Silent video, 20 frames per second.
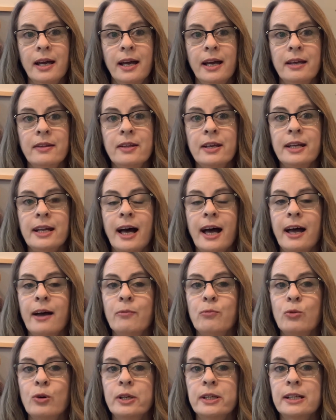And then I
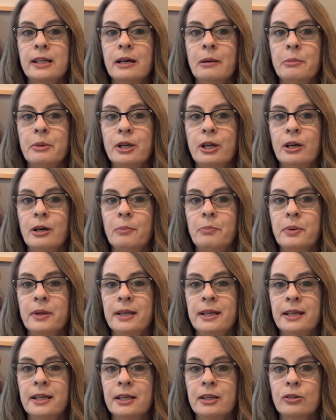have one coming up
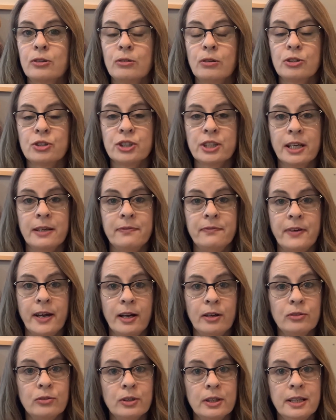in Crochet
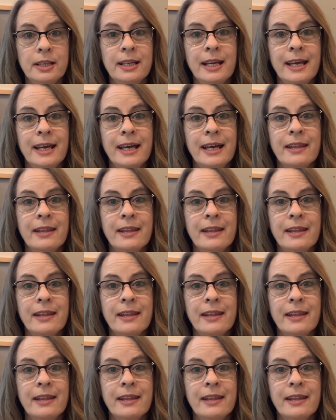Foundry